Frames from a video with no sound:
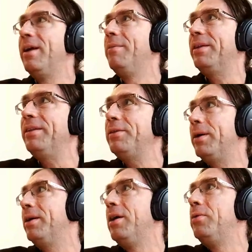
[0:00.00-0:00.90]
But
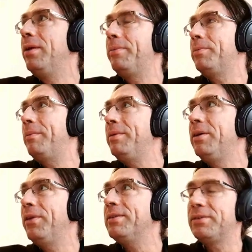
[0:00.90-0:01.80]
anyway, we are probably
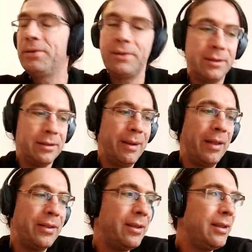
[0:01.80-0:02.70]
gonna store
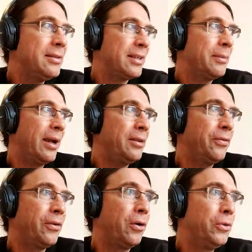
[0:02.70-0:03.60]
money in some kind
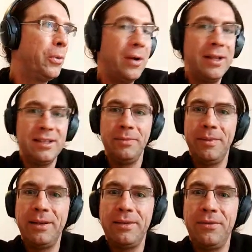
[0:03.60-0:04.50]
of cold wallets in
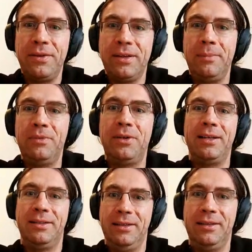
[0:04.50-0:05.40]
many different crypto
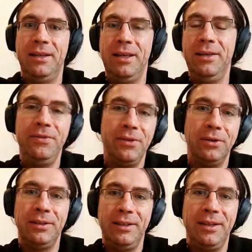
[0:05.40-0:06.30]
assets, if
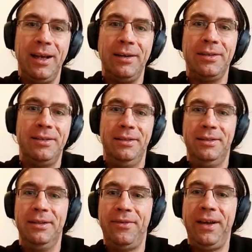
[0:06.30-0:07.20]
not in
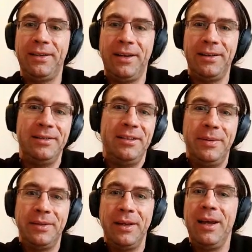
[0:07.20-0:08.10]
currencies, fiat currencies.
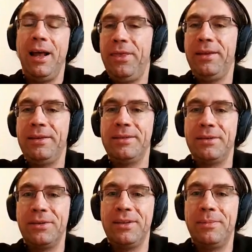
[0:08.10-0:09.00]
But I think this is
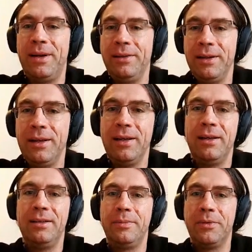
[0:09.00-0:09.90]
not in the plan.
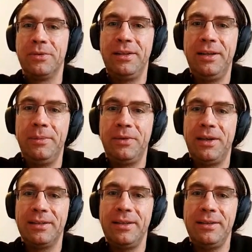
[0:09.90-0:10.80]
It's mostly crypto
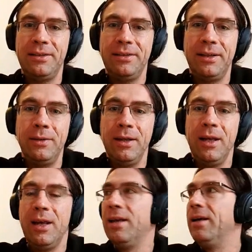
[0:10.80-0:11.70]
assets right now.
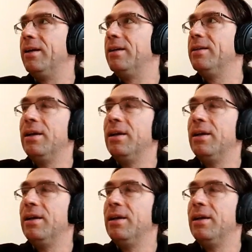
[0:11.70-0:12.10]
Yeah.